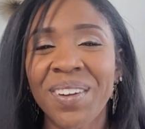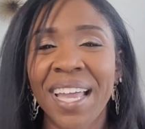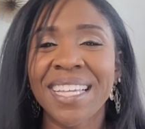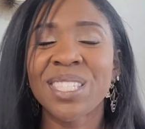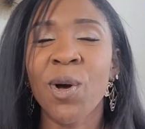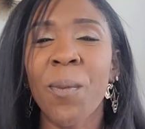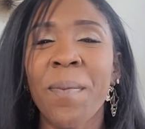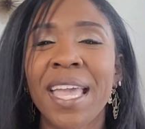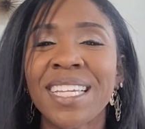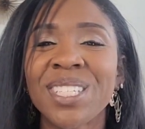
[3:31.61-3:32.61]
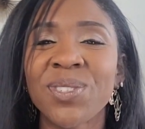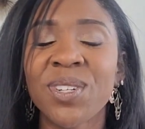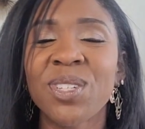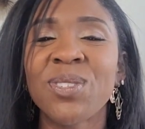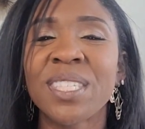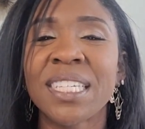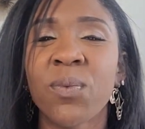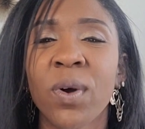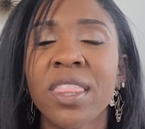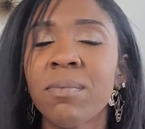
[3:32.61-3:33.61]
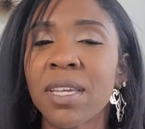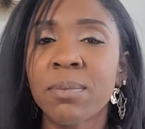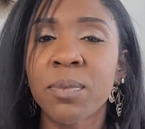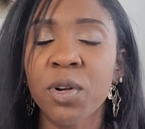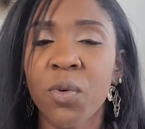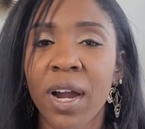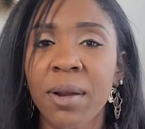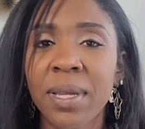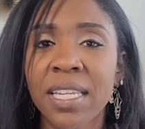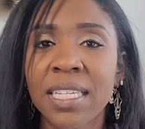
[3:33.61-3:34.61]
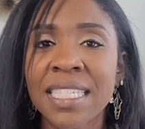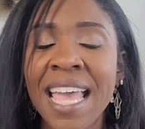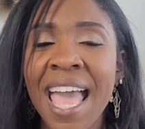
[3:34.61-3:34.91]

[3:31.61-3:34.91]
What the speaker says: Okay, so make sure you see what the minimum requirement is